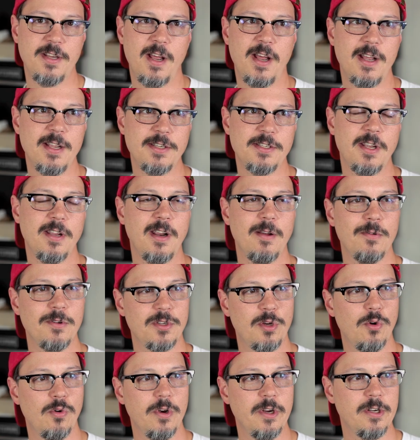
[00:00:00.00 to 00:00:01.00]
I said I was
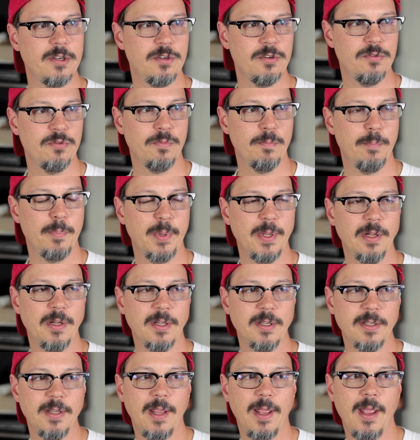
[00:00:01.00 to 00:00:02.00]
going to
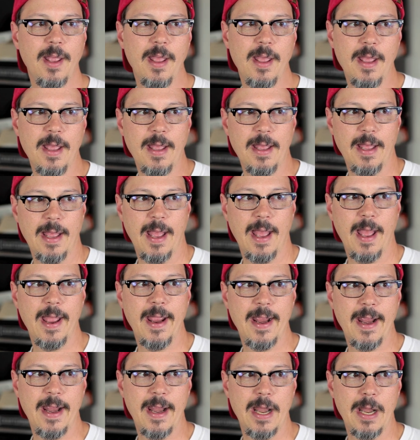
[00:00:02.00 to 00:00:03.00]
build
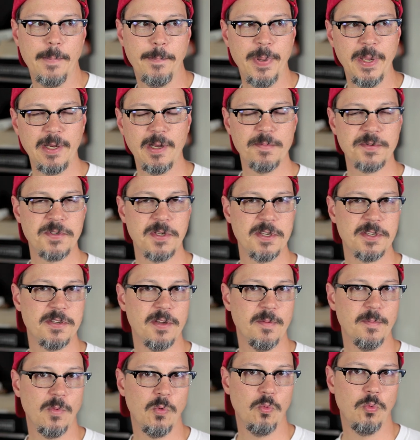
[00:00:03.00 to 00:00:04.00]
a pickup
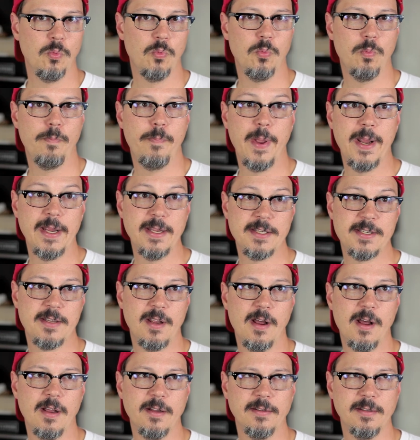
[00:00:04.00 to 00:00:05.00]
system based
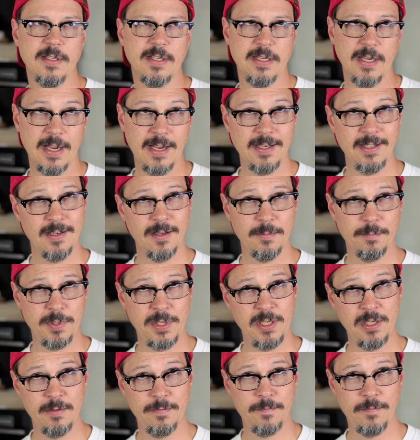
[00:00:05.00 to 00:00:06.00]
on the
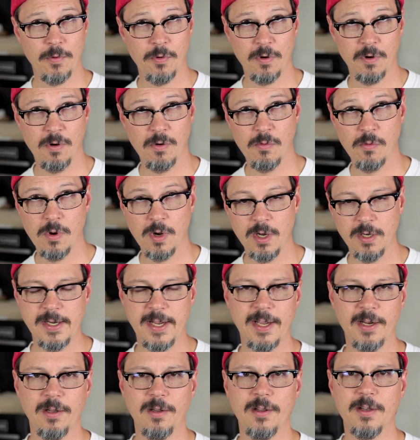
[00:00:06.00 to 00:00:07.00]
ADMP 401
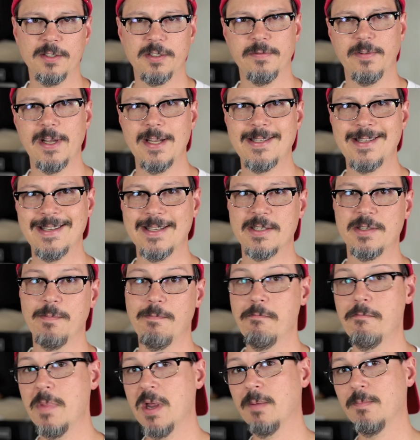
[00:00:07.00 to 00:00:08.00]
analog devices
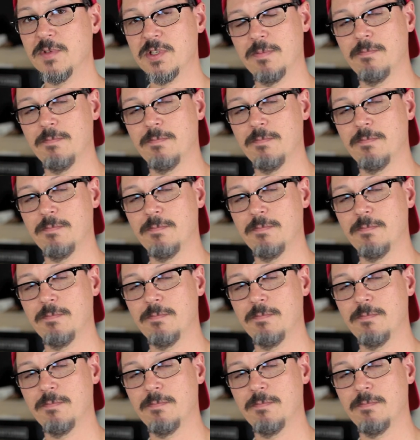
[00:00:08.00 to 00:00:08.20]
MEMS